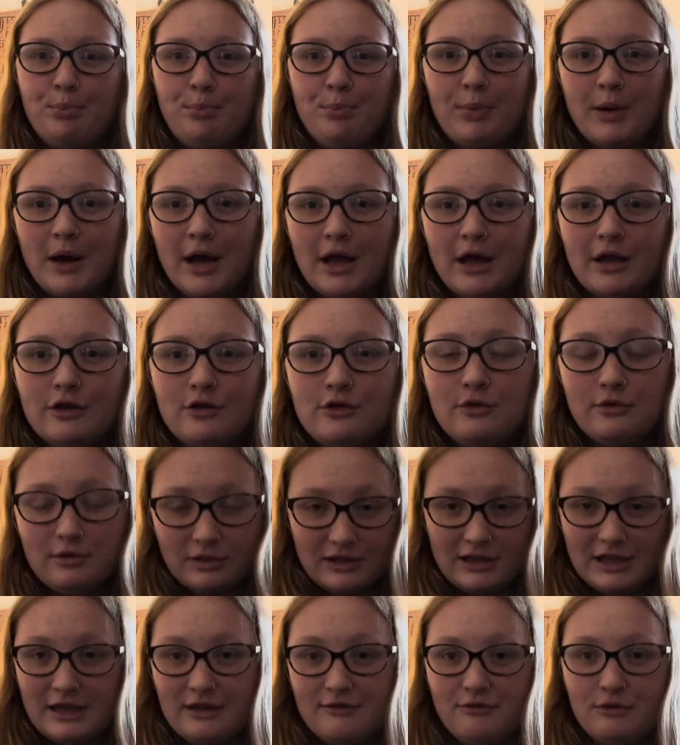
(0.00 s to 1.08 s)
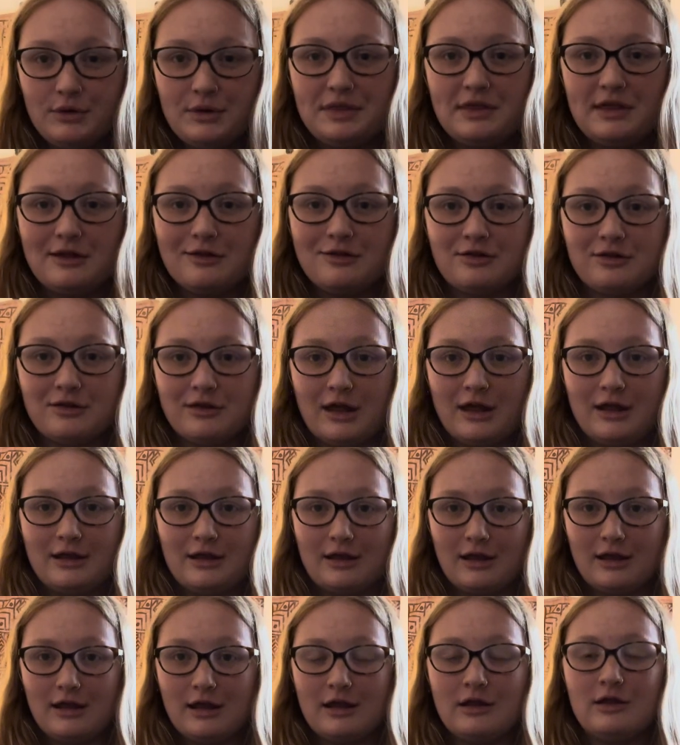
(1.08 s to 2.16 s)
but you leave with this like
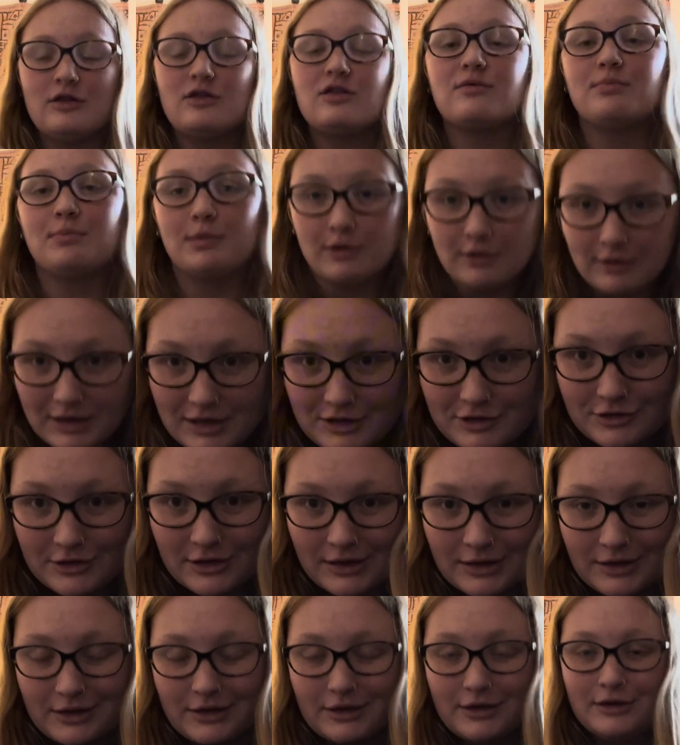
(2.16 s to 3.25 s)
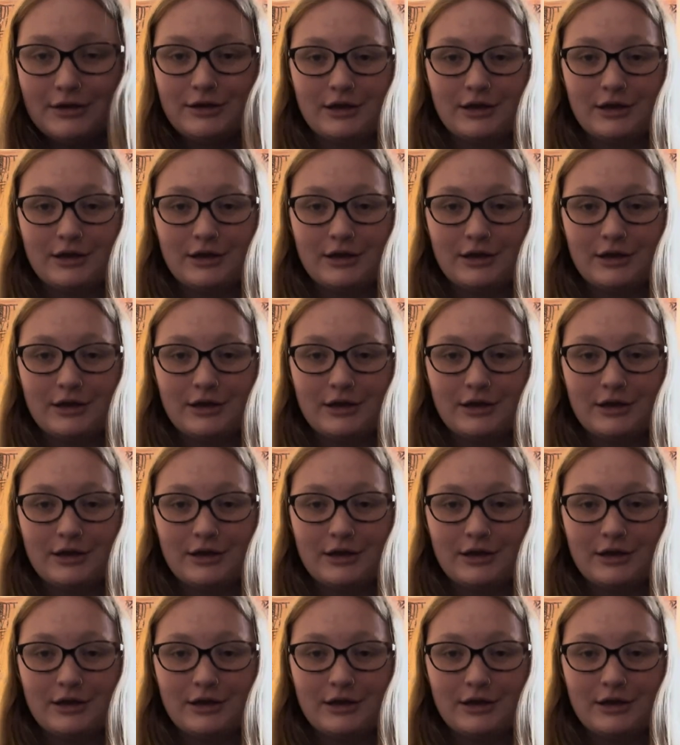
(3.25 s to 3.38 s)
inspiration